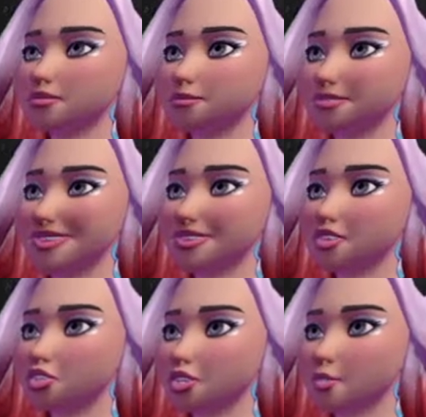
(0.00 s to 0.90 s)
Now,
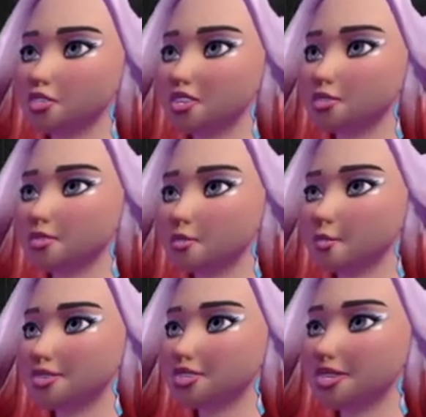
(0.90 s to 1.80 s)
the scale's difficult to
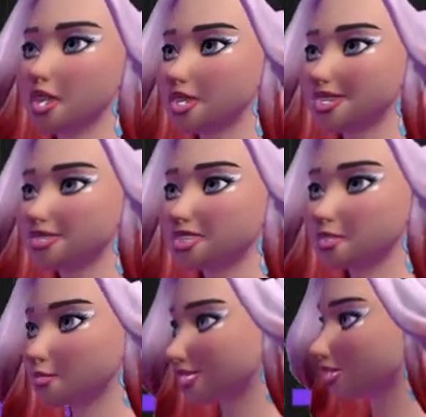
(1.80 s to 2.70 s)
work out what I need to
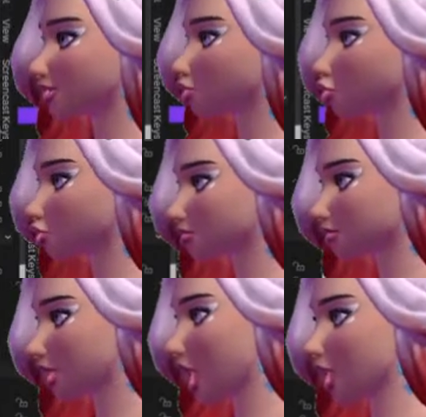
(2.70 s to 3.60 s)
do because,
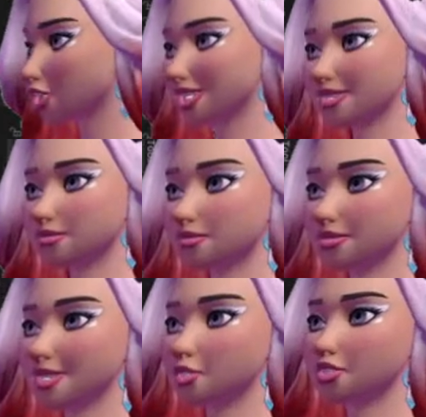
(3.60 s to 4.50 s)
oh, I see.
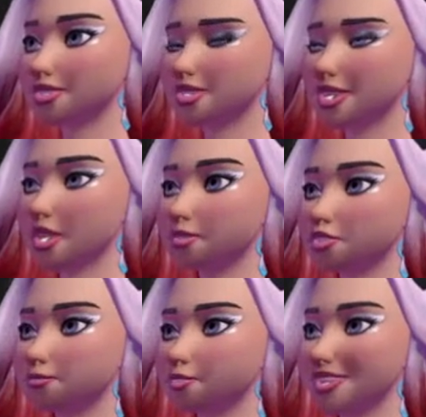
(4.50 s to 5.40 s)
Here we scale it on
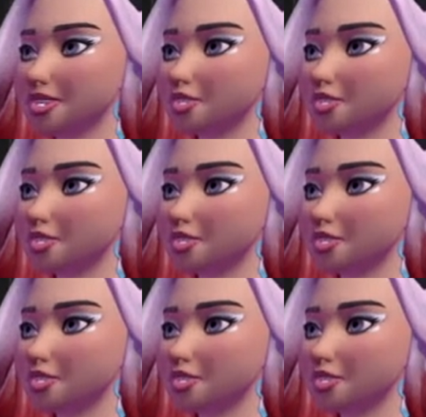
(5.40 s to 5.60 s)
this red